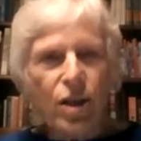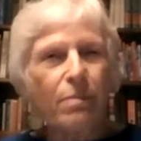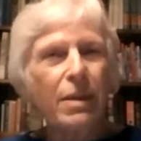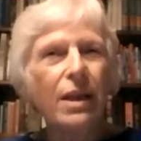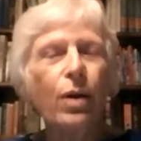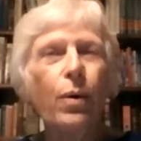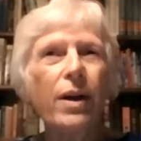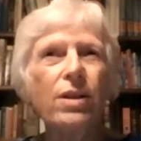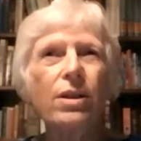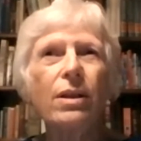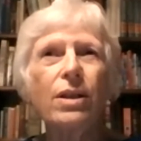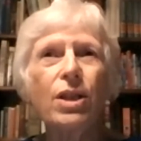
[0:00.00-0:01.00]
But the
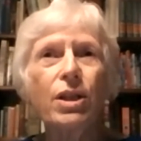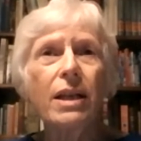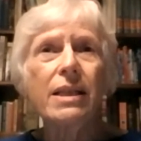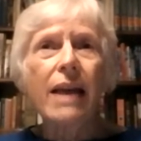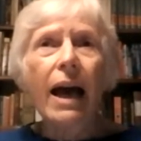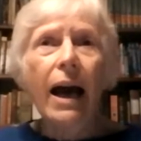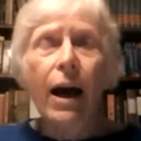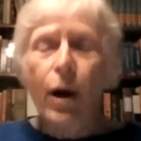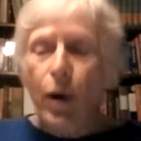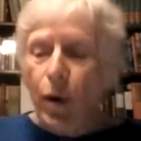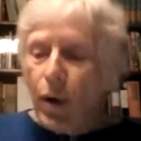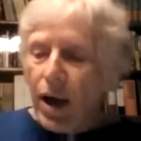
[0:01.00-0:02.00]
question is
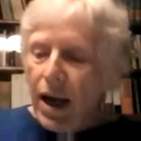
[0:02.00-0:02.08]
how.